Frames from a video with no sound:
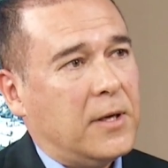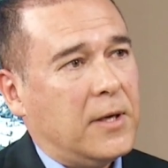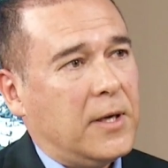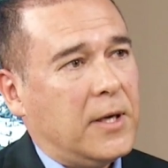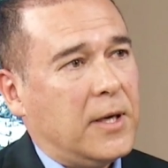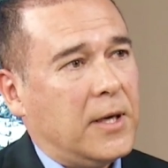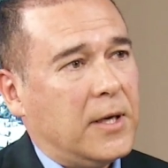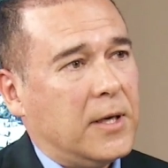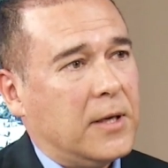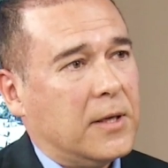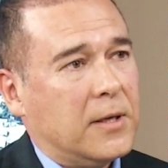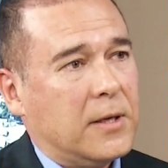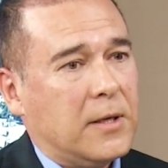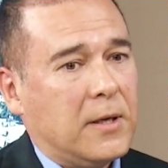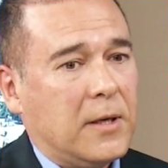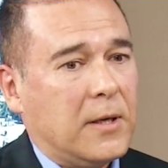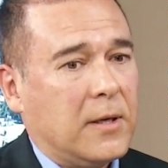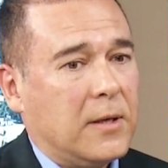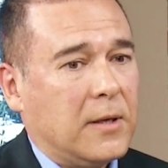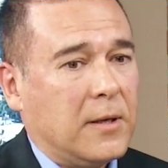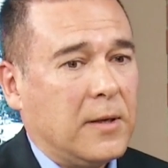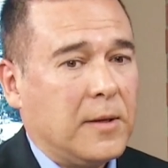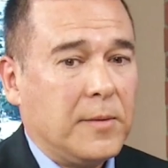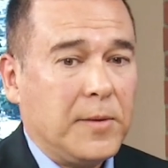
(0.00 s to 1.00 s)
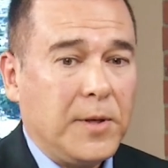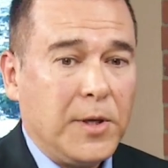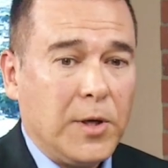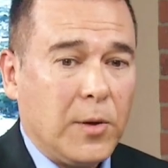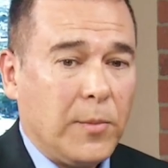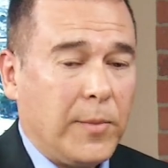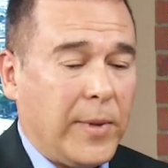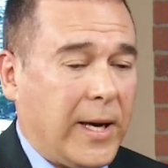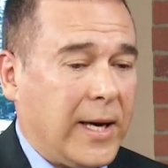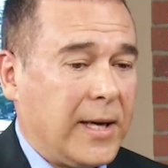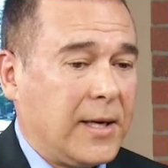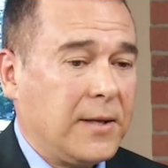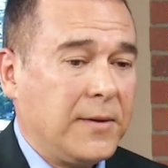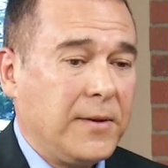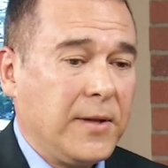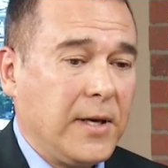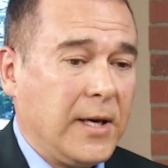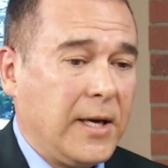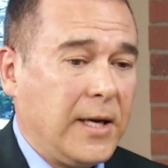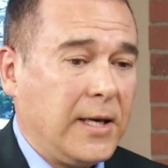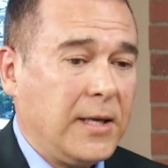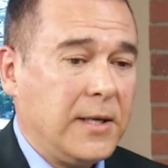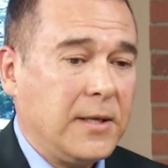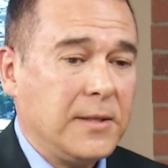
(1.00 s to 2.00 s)
And, uh, you know, back in the
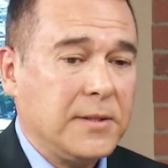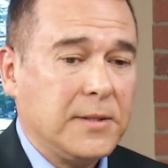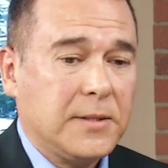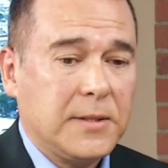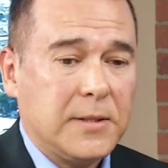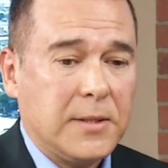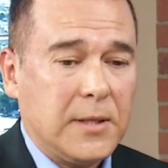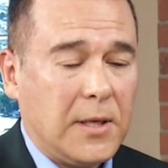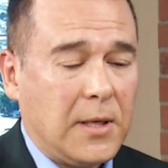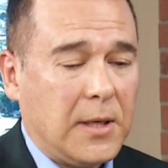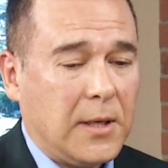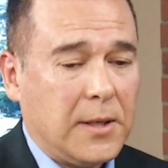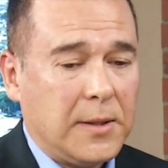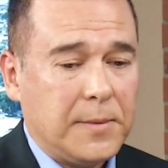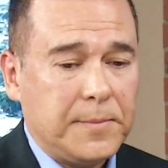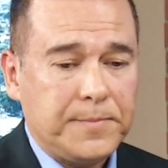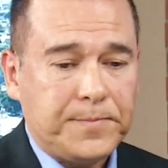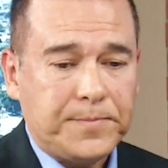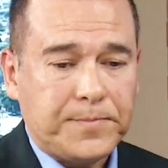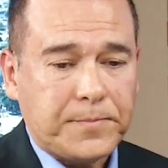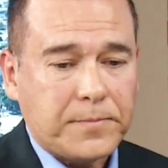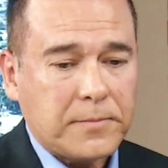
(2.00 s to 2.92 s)
80s um,